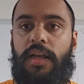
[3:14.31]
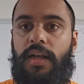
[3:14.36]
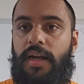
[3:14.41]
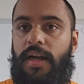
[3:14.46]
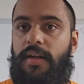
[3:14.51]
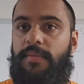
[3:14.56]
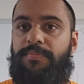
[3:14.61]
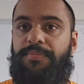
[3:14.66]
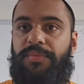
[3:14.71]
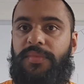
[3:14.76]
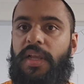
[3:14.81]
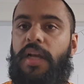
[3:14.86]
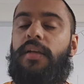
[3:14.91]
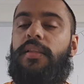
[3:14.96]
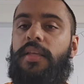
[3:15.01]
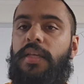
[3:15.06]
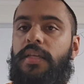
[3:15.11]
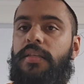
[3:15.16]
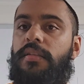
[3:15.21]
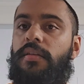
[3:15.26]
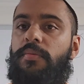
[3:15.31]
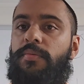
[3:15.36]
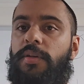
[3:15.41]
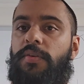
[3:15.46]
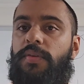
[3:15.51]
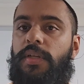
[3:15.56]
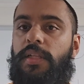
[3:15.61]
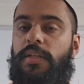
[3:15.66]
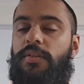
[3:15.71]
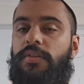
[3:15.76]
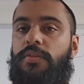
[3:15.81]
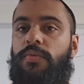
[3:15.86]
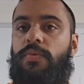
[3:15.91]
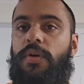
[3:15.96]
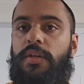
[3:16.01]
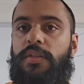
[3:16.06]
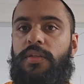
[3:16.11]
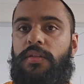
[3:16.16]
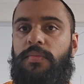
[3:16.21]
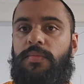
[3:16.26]
I think he's going to be really good to
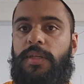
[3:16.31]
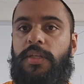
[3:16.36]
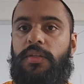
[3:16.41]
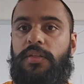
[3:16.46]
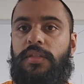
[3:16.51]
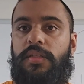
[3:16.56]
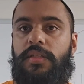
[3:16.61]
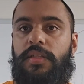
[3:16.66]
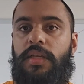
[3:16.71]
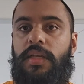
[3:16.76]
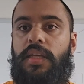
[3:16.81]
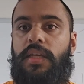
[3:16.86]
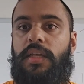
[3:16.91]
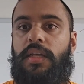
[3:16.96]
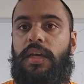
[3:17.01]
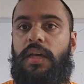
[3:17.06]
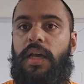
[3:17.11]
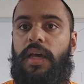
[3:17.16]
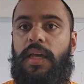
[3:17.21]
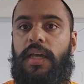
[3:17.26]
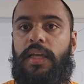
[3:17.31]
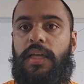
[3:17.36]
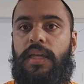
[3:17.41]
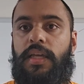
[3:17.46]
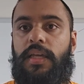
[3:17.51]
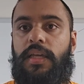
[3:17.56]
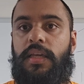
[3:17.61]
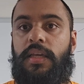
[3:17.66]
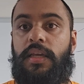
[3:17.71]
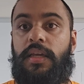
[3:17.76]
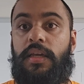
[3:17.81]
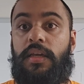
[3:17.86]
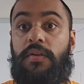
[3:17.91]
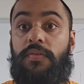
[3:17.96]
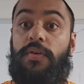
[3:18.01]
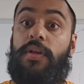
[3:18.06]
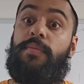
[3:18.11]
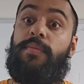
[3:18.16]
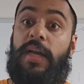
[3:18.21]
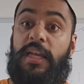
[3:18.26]
watch, and it'll be good to see a
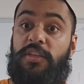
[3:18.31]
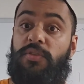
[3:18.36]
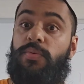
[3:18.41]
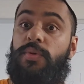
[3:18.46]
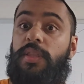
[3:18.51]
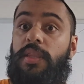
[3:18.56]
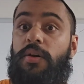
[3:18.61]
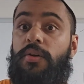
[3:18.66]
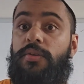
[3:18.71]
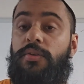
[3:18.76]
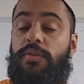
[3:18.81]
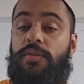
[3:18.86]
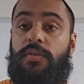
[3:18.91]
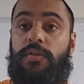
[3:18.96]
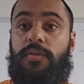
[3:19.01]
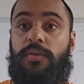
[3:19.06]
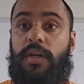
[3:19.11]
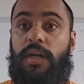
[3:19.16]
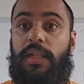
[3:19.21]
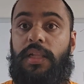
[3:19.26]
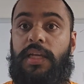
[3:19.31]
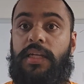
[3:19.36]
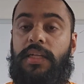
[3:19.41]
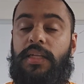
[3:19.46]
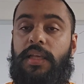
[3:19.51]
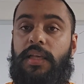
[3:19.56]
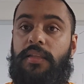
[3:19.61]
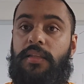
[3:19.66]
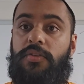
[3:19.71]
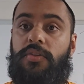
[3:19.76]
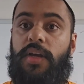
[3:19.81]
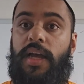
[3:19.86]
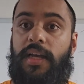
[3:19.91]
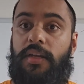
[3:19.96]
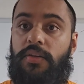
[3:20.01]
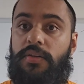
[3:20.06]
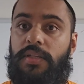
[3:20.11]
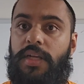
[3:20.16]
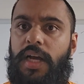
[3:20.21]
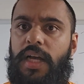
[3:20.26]
rematch with those two later down the
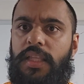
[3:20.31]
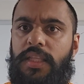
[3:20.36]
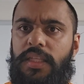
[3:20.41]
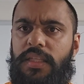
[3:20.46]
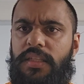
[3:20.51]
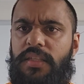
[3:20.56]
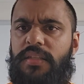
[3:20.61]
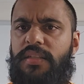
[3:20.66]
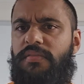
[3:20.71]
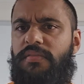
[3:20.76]
track, because I think